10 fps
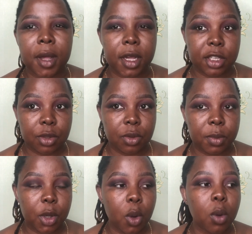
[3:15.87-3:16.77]
I should
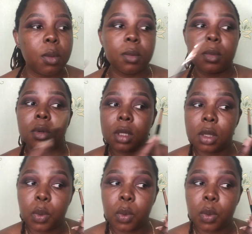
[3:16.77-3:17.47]
be home in the